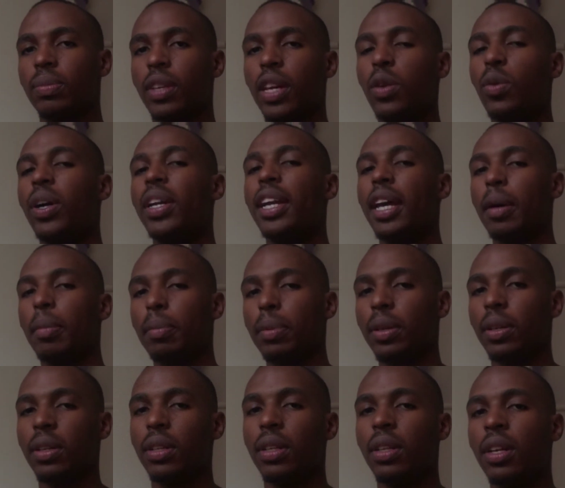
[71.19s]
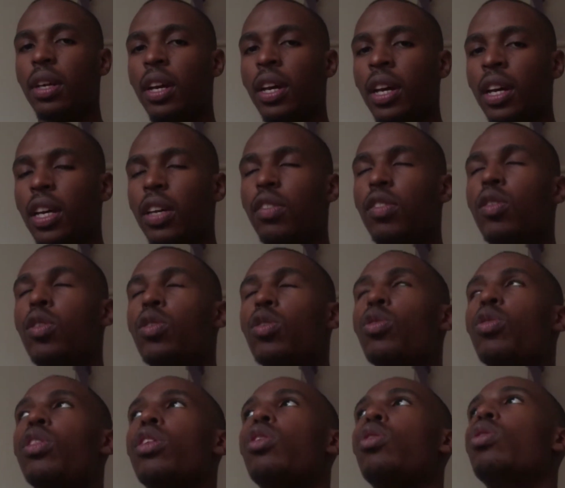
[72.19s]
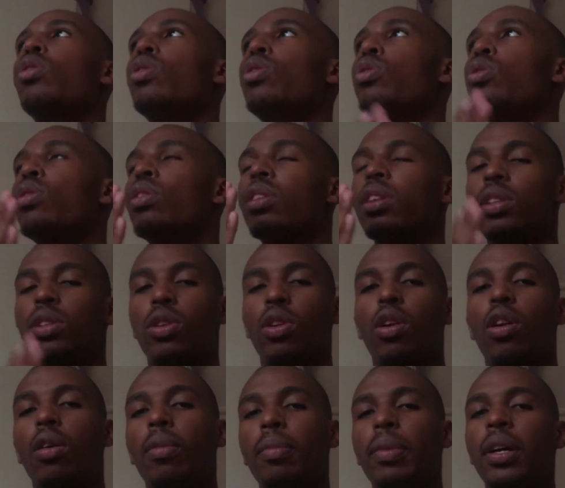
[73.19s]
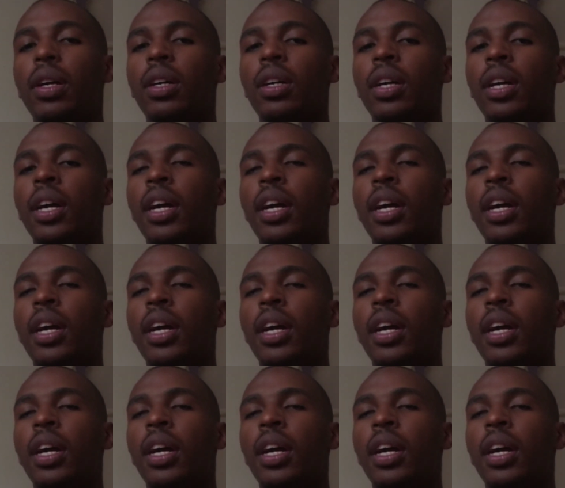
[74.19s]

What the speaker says: and what happened, even though they go through the trauma